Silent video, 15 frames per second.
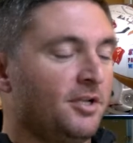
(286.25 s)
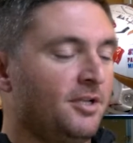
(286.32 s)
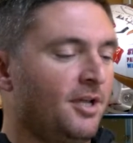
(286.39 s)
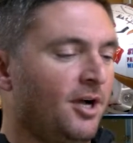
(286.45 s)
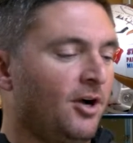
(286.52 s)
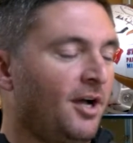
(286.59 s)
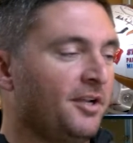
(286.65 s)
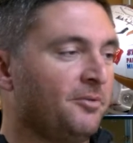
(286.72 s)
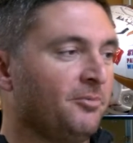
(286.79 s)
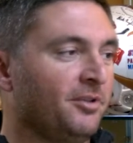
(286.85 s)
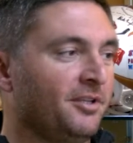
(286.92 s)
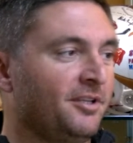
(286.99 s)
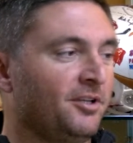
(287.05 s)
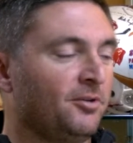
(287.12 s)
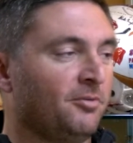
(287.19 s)
No, I didn't really
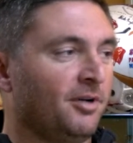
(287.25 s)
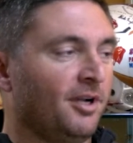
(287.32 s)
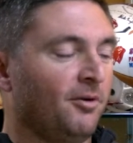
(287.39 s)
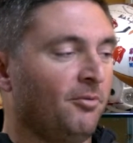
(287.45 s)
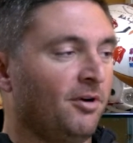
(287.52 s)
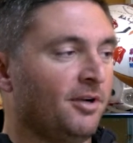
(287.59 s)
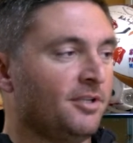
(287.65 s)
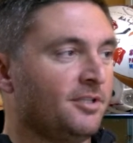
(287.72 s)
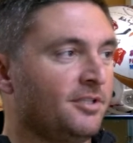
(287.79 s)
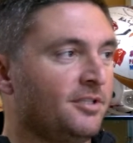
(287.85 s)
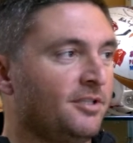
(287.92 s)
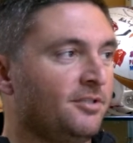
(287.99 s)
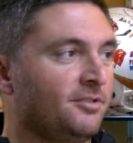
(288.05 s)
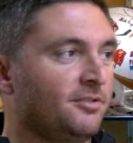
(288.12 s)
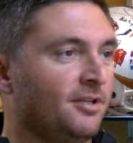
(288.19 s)
know what I wanted to
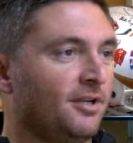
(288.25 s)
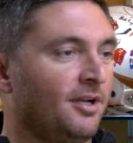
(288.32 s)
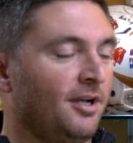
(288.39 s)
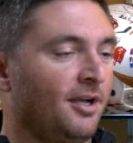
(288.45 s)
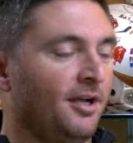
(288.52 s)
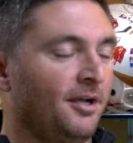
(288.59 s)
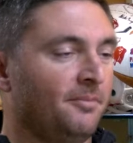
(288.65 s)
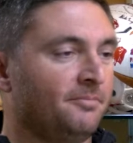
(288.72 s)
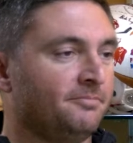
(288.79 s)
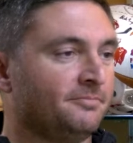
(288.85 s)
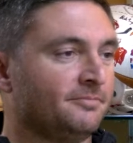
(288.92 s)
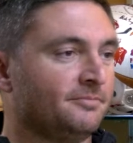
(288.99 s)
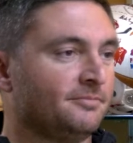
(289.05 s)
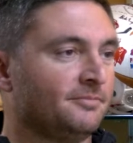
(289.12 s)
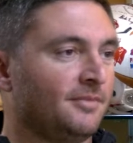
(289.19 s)
do.
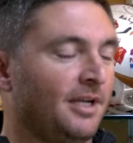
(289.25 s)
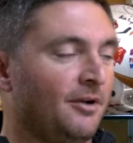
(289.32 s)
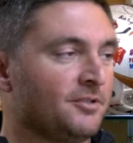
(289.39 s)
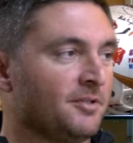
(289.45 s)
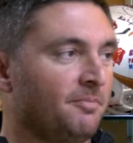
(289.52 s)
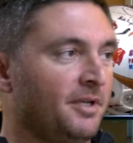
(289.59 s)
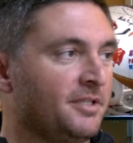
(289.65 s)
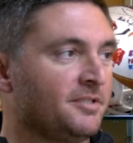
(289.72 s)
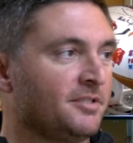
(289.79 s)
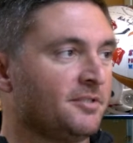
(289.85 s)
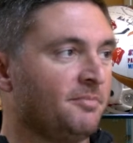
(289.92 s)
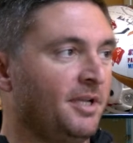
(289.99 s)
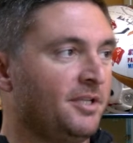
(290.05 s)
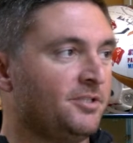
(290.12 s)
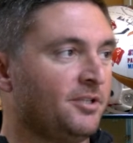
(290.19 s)
I was a business
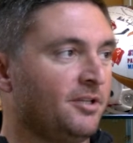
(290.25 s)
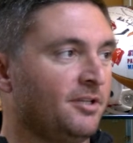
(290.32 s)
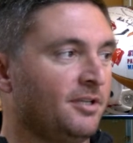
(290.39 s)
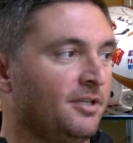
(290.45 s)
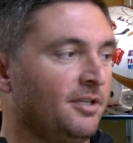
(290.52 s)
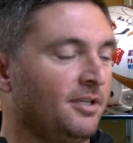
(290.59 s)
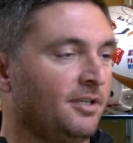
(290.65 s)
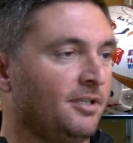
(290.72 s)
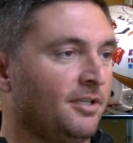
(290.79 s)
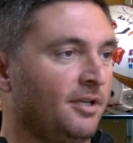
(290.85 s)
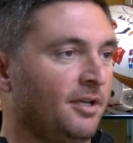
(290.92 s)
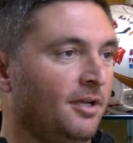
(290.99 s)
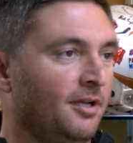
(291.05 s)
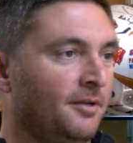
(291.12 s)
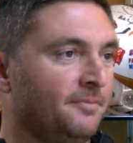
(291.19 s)
major, and
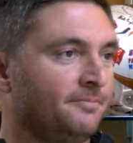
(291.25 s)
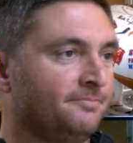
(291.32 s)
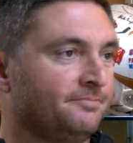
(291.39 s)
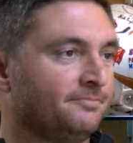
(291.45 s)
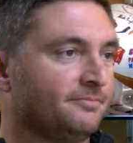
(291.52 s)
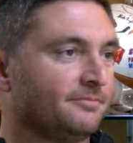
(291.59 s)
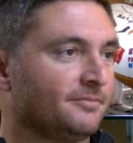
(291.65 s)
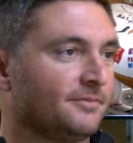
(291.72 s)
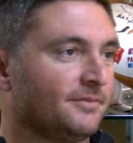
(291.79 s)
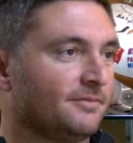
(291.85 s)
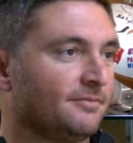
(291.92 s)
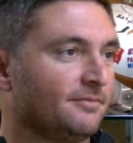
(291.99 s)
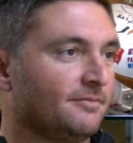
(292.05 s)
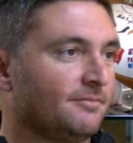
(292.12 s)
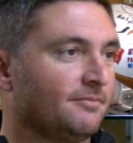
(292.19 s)
I
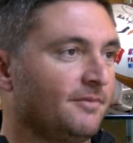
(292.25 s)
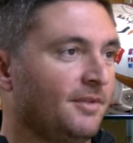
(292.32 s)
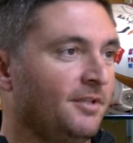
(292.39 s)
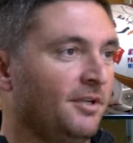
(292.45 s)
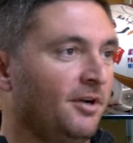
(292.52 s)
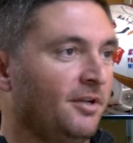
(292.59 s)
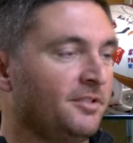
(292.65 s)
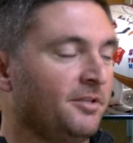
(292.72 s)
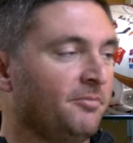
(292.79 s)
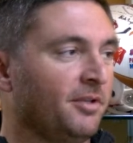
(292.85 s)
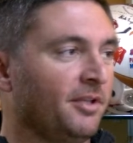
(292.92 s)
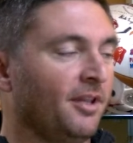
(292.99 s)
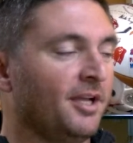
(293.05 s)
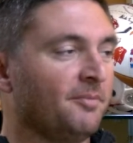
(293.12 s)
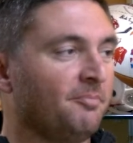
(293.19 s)
didn't really
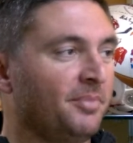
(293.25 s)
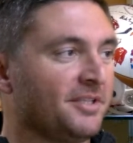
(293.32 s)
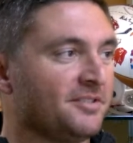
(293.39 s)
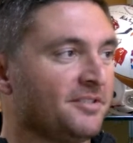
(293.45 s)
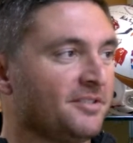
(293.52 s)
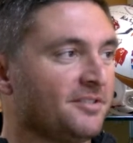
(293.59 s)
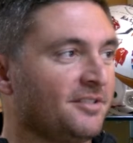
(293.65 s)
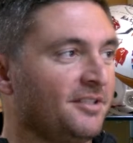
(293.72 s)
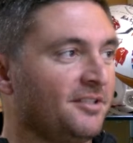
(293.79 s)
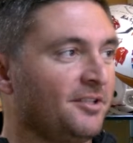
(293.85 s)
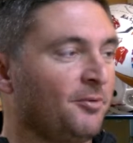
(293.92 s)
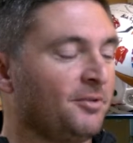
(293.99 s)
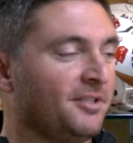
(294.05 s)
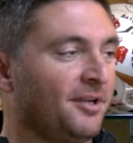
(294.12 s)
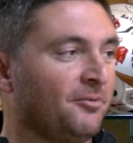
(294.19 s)
like business. I didn't know
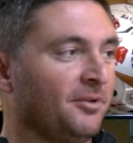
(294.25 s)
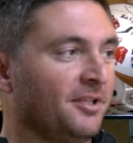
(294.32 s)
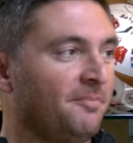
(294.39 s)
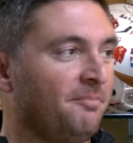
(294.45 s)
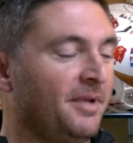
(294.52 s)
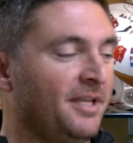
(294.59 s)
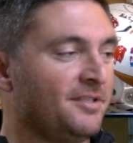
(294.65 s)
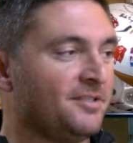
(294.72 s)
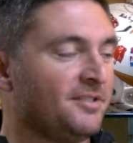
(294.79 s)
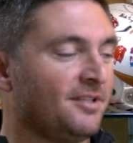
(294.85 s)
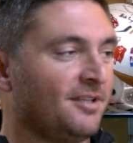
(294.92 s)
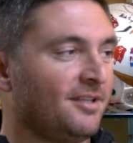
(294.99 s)
what that really meant.